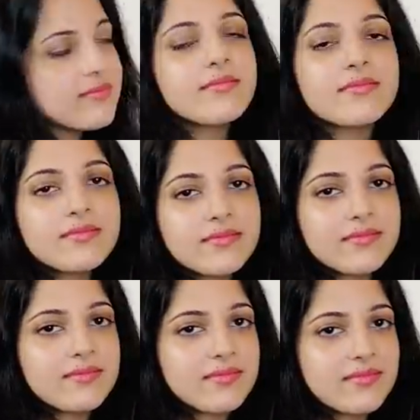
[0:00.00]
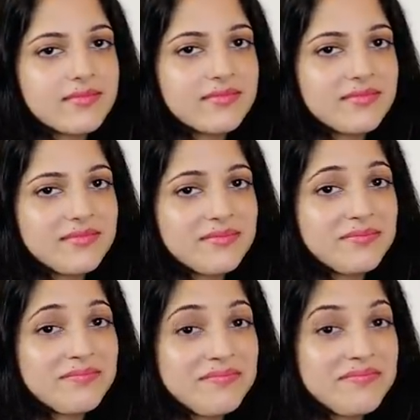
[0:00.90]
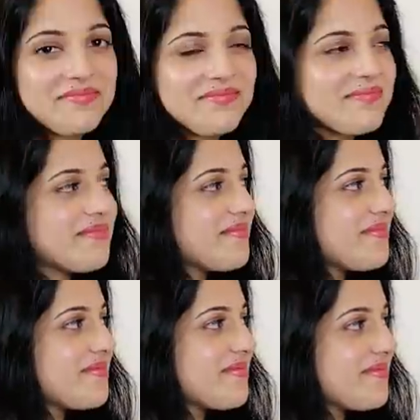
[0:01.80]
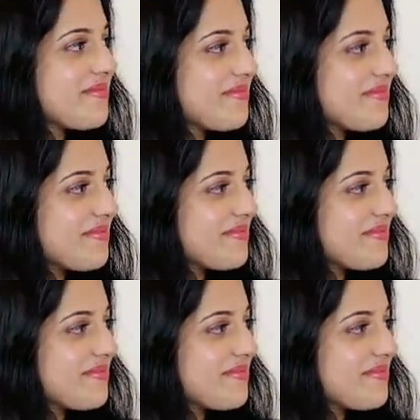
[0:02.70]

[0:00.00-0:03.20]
(not speaking)